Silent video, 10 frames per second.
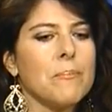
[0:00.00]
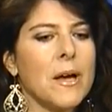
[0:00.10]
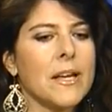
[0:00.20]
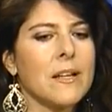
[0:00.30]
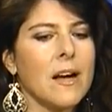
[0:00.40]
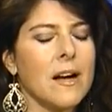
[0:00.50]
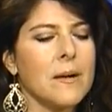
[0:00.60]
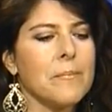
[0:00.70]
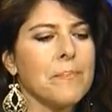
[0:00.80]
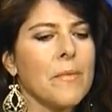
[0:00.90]
But
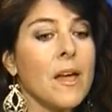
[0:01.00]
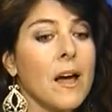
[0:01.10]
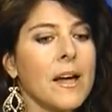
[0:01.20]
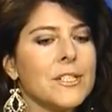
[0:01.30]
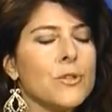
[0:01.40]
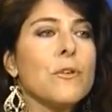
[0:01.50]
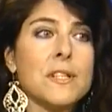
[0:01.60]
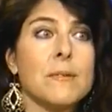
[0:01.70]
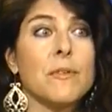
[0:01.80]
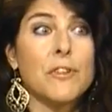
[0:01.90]
I do know
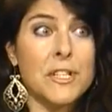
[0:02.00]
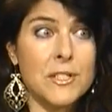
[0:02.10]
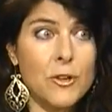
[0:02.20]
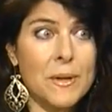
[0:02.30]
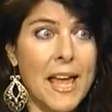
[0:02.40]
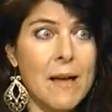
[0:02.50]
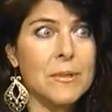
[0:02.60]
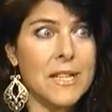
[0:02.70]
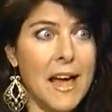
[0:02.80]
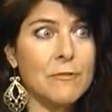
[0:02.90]
that something very disturbing
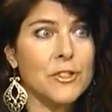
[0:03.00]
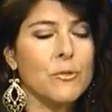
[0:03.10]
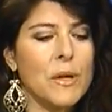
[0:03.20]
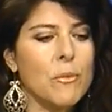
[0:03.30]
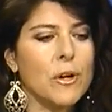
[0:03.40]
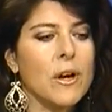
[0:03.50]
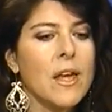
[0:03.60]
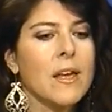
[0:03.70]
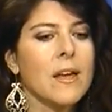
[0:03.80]
happened after we were